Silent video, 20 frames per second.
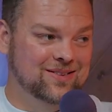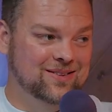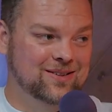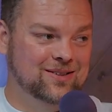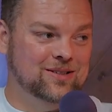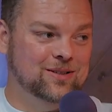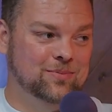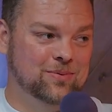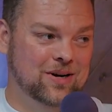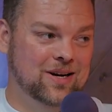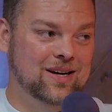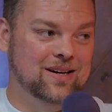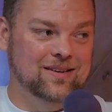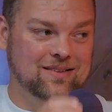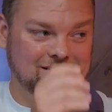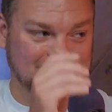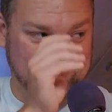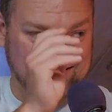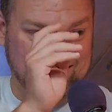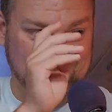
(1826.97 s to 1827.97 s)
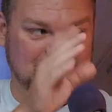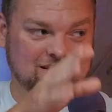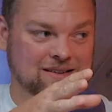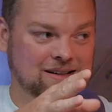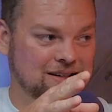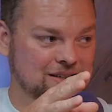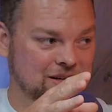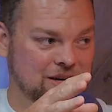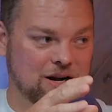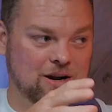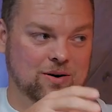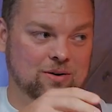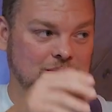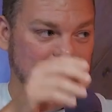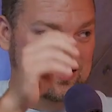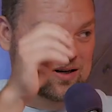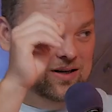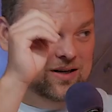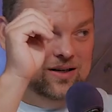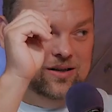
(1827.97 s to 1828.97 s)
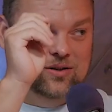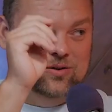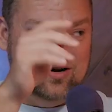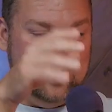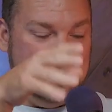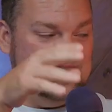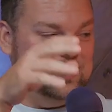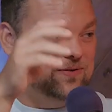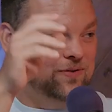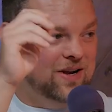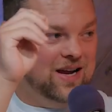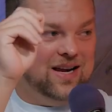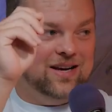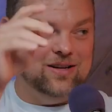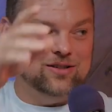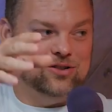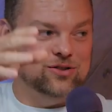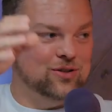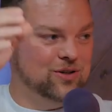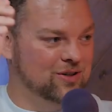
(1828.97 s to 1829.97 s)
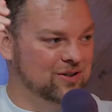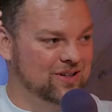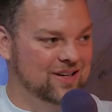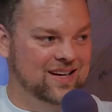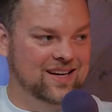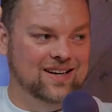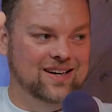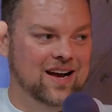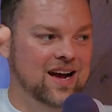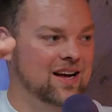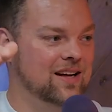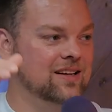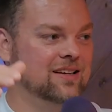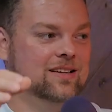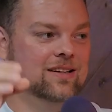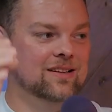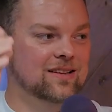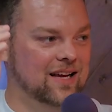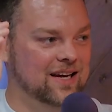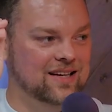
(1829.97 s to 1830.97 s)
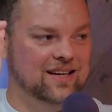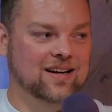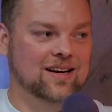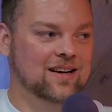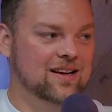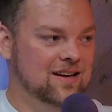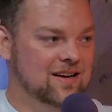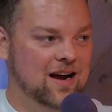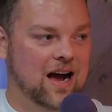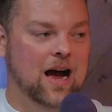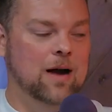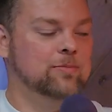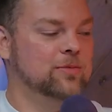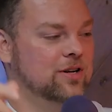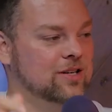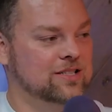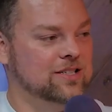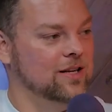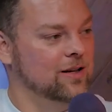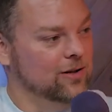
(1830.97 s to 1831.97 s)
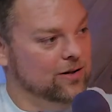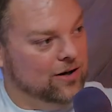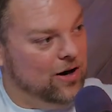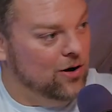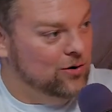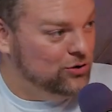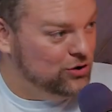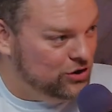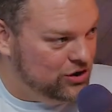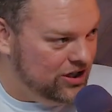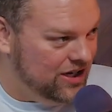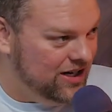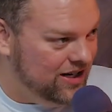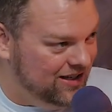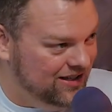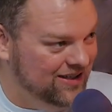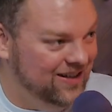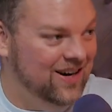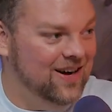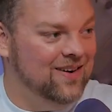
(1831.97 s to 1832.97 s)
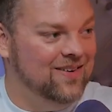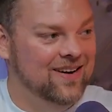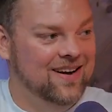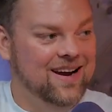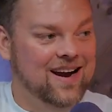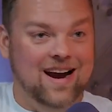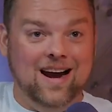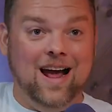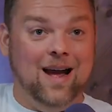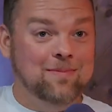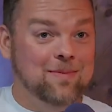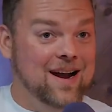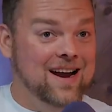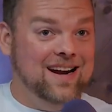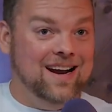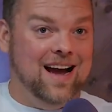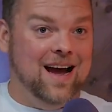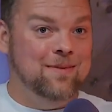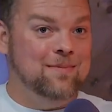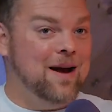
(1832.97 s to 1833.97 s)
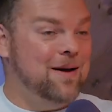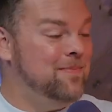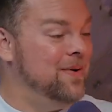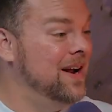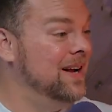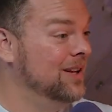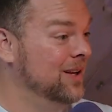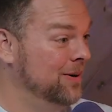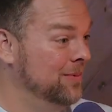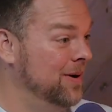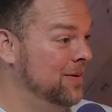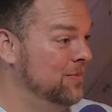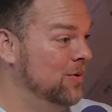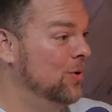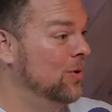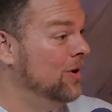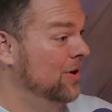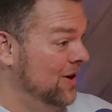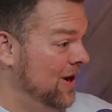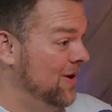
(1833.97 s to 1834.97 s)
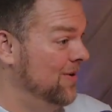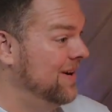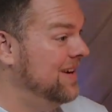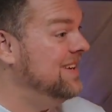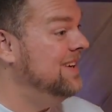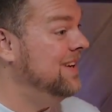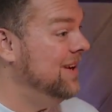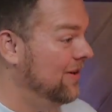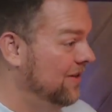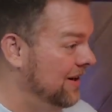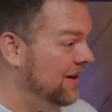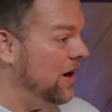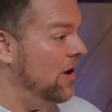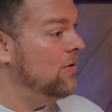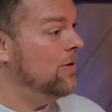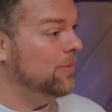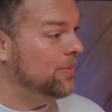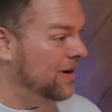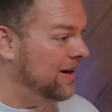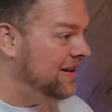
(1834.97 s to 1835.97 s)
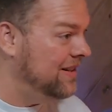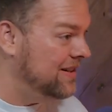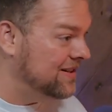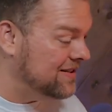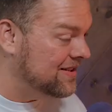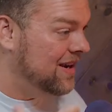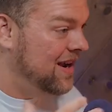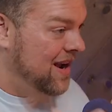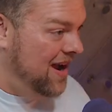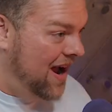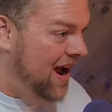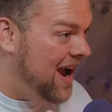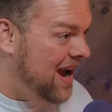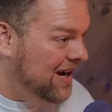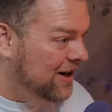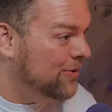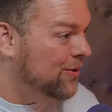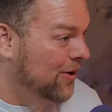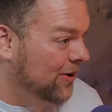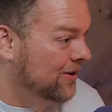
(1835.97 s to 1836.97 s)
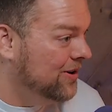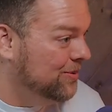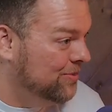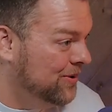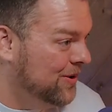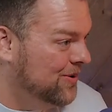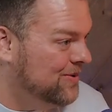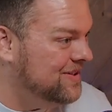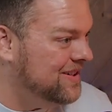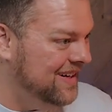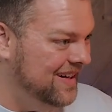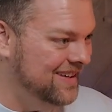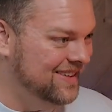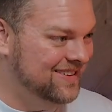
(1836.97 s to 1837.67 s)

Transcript: You should put, grass-fed Australian, like, I'm going to see it like, oh shit, and I might pay a little bit more knowing, like, oh, I'm getting this high quality protein.